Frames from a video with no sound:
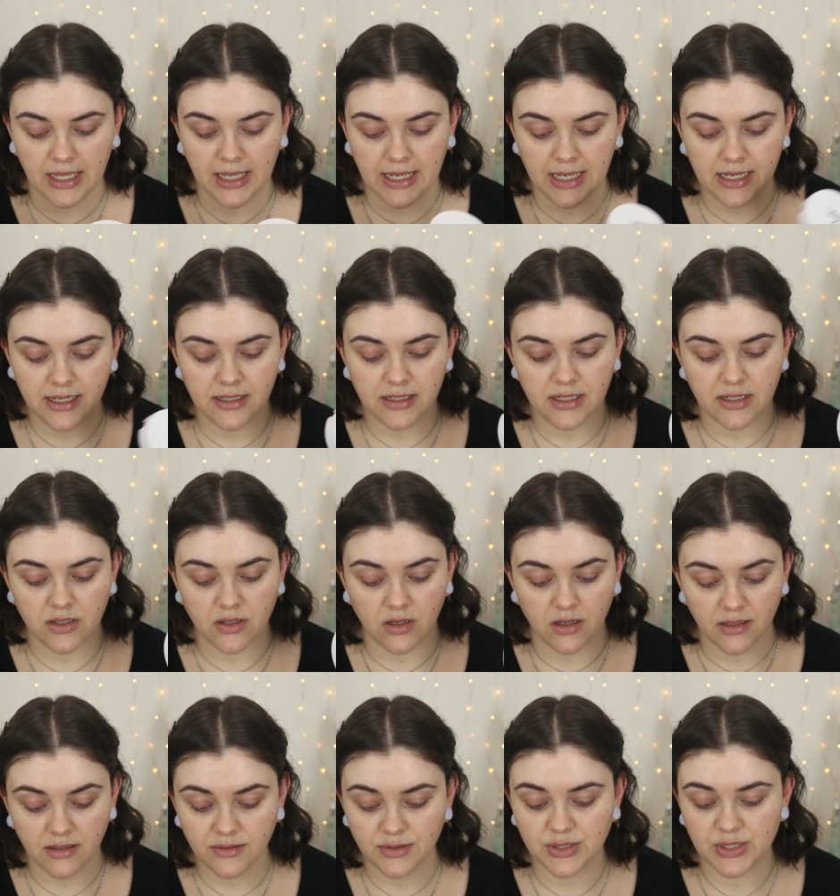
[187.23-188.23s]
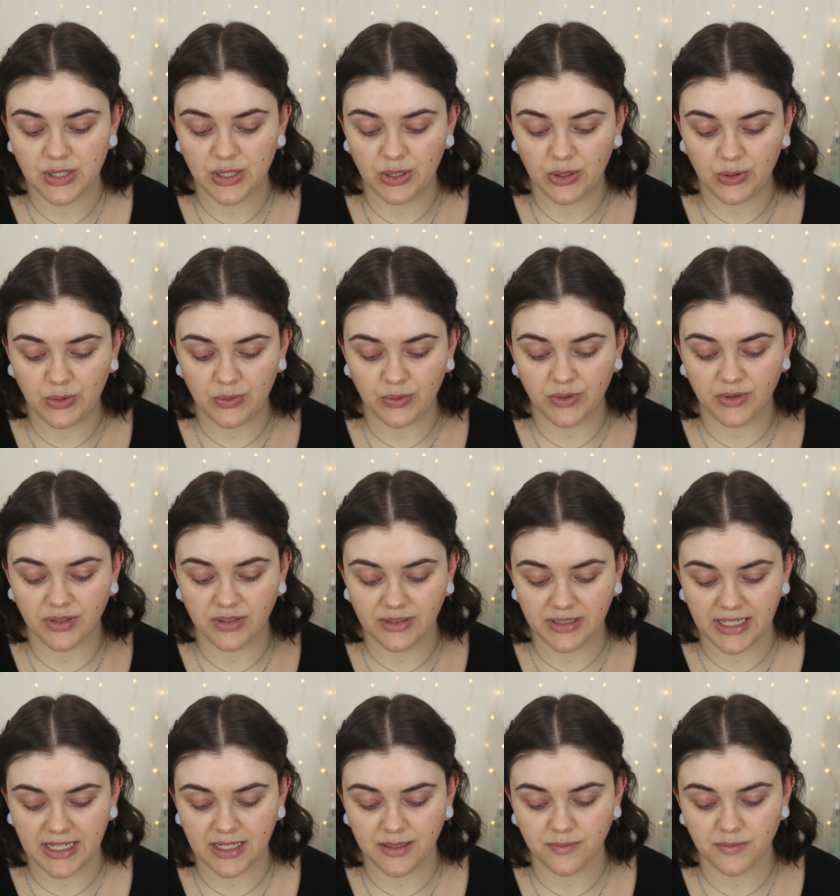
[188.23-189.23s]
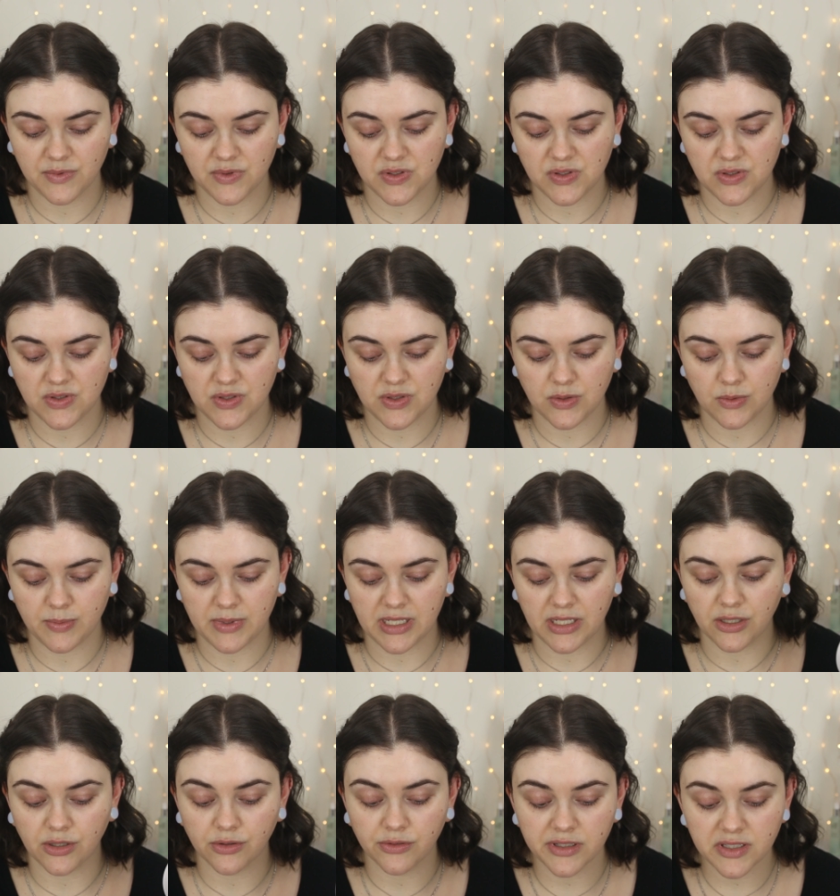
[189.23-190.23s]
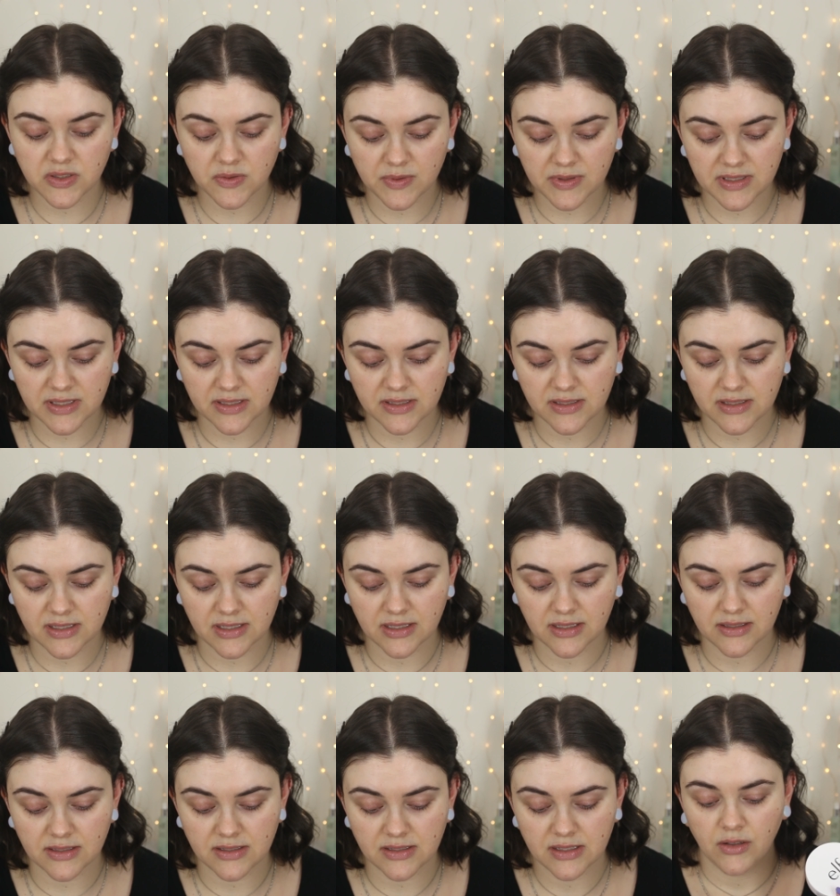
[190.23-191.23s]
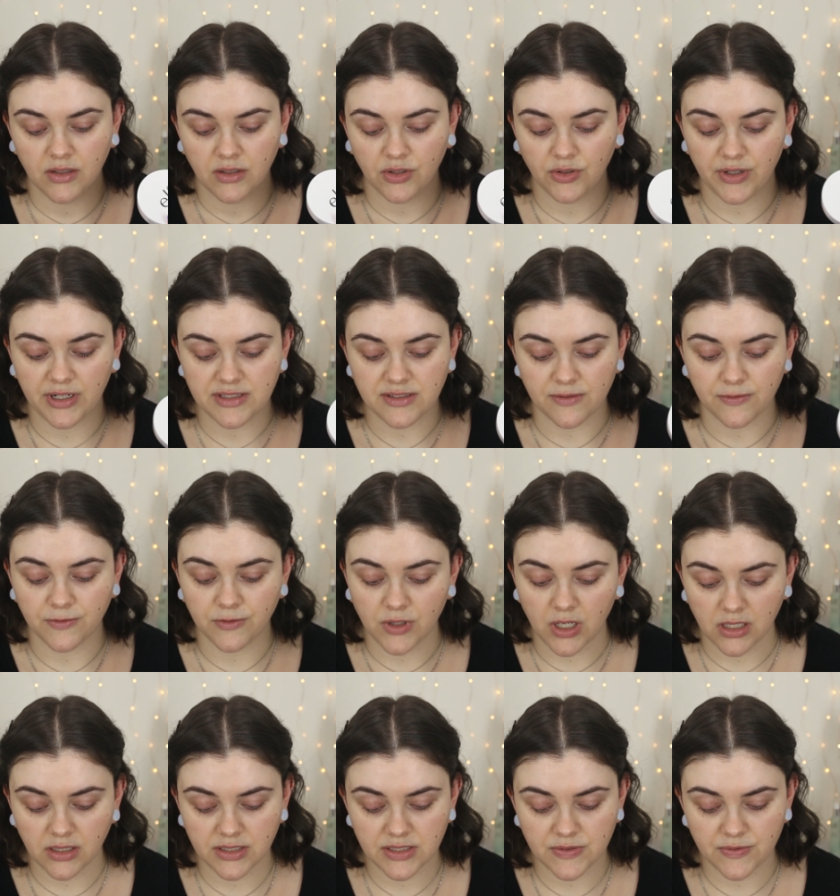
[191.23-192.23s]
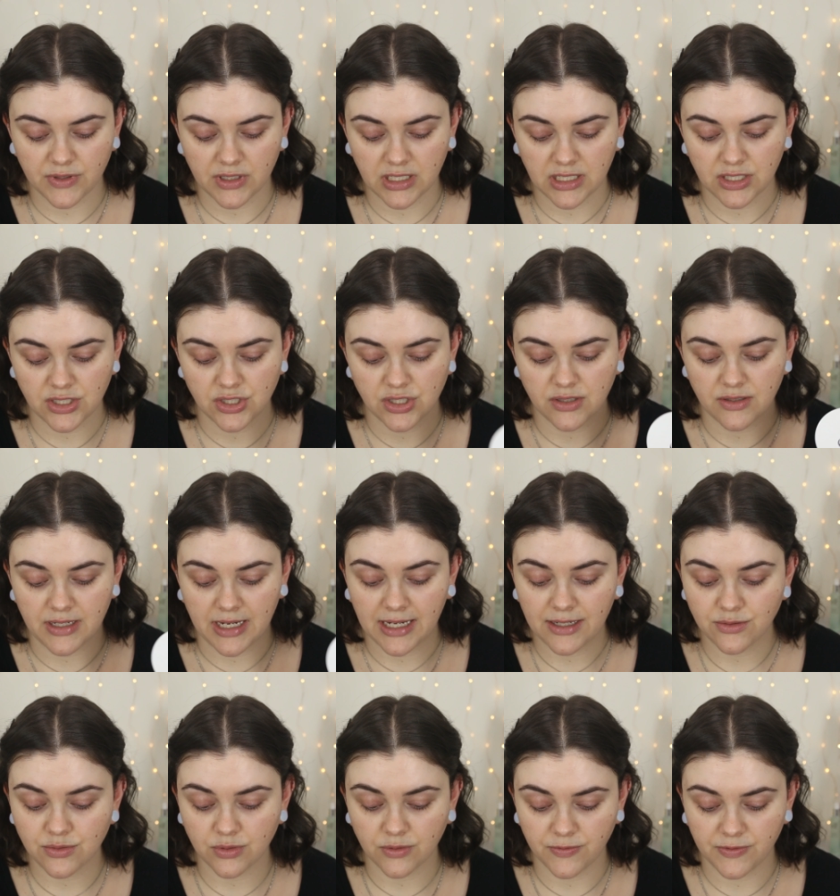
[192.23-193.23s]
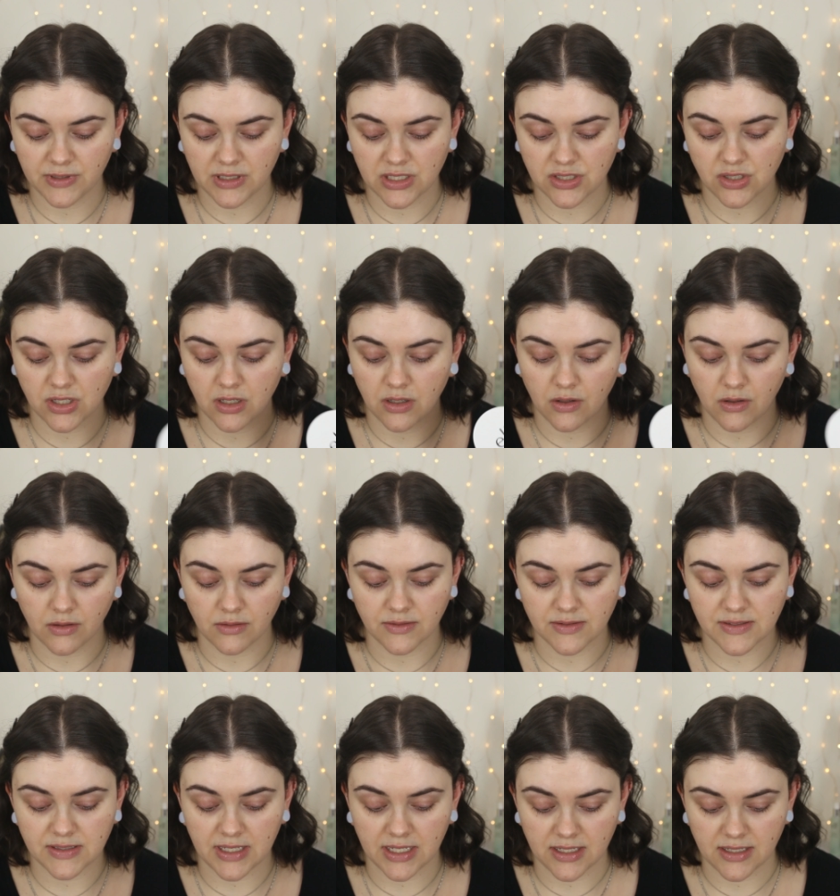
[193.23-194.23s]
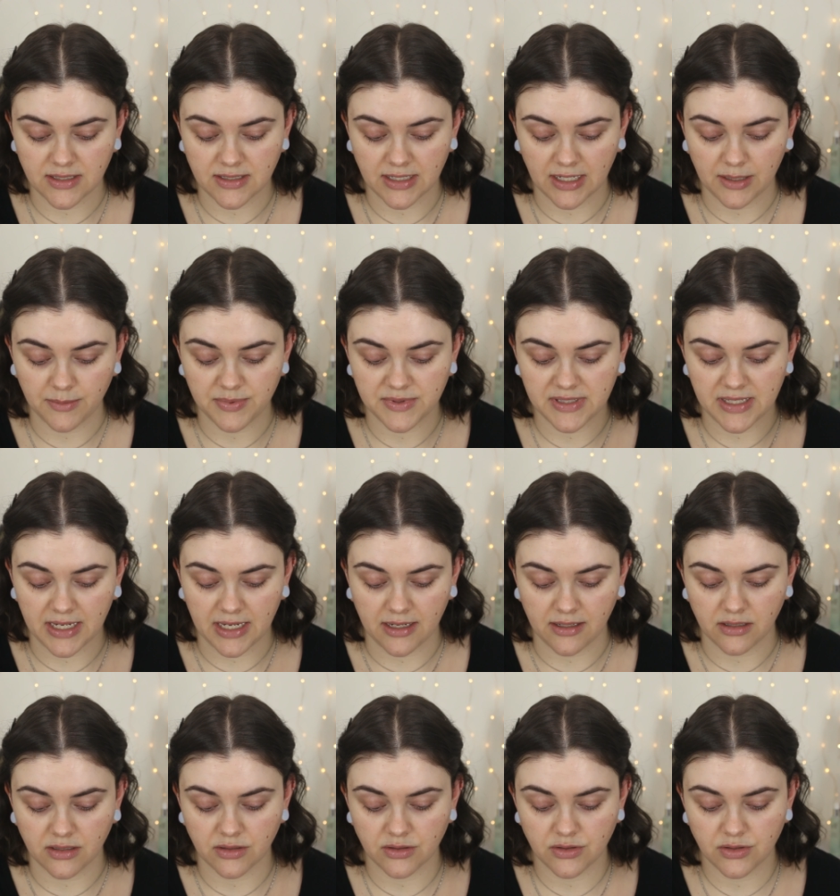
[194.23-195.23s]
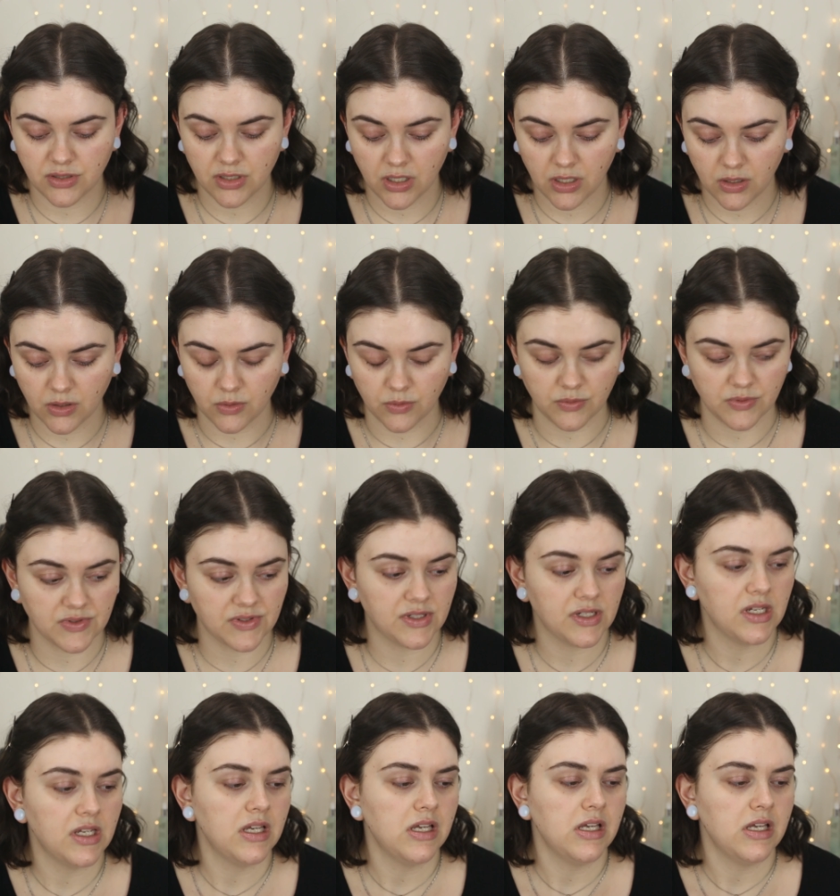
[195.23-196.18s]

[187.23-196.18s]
And it also claims to be crease resistant, creates a flawless finish, natural finish on all skin types and tones.